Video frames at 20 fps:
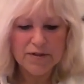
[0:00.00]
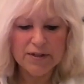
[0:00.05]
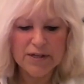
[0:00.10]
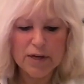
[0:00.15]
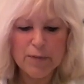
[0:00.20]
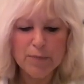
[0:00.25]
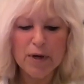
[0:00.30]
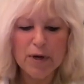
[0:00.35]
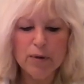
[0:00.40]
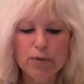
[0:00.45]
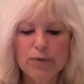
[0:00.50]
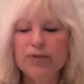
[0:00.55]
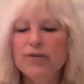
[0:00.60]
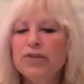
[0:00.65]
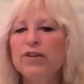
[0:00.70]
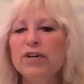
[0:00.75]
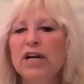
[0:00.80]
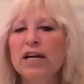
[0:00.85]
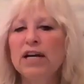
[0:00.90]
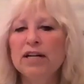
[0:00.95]
about
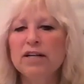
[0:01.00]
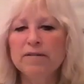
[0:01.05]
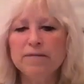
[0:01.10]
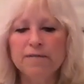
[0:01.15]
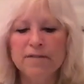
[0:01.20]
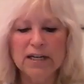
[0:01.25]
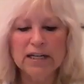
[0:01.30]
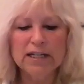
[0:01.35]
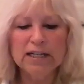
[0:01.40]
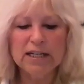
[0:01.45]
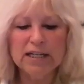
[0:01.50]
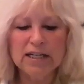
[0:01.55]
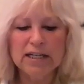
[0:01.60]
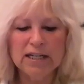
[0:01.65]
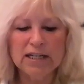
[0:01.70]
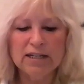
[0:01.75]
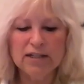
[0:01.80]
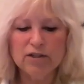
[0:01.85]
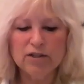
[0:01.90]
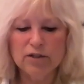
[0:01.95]
the
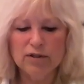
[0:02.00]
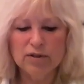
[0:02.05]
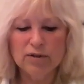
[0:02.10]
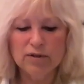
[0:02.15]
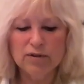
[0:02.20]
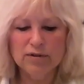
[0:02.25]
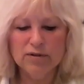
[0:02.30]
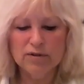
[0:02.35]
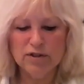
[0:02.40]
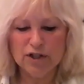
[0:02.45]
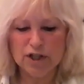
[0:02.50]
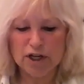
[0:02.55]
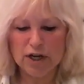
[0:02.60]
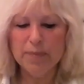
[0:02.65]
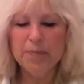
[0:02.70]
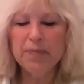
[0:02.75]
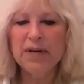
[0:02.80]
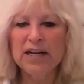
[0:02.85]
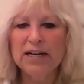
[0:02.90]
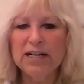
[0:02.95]
RFID
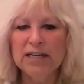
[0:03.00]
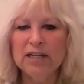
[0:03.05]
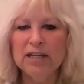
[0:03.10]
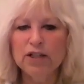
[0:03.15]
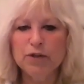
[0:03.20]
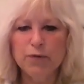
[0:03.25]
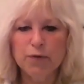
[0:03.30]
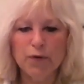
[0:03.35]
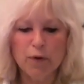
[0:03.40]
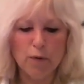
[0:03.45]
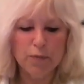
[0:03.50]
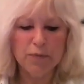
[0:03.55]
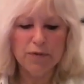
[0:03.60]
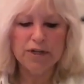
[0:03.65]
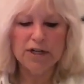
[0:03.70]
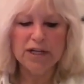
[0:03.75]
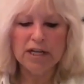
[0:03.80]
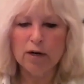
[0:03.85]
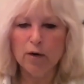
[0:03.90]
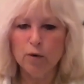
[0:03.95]
chip, and it's from
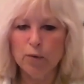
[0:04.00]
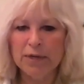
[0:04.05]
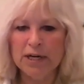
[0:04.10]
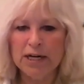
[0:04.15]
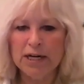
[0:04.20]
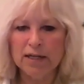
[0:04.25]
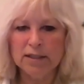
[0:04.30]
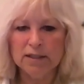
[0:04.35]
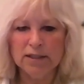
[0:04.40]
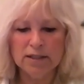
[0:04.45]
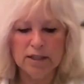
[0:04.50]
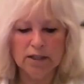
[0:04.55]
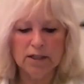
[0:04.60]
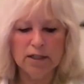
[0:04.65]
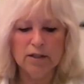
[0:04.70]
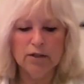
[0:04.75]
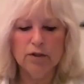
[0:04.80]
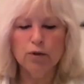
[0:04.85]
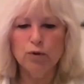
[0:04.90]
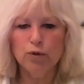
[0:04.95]
the
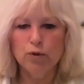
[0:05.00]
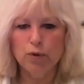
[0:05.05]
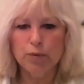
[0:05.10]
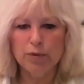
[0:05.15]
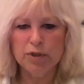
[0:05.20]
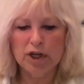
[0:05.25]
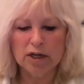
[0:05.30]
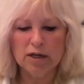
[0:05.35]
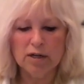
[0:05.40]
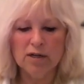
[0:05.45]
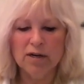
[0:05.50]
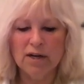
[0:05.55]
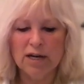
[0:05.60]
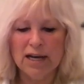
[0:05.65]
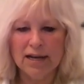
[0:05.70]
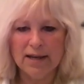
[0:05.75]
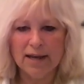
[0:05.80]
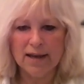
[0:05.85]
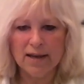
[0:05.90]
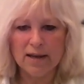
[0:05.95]
Illuminati YouTube channel
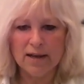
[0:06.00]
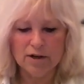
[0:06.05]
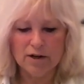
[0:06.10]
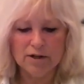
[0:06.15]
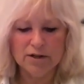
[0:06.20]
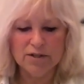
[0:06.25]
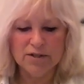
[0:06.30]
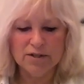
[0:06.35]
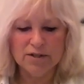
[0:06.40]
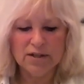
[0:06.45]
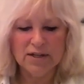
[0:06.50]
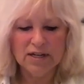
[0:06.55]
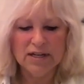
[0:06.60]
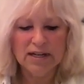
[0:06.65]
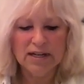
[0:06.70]
LieKillers.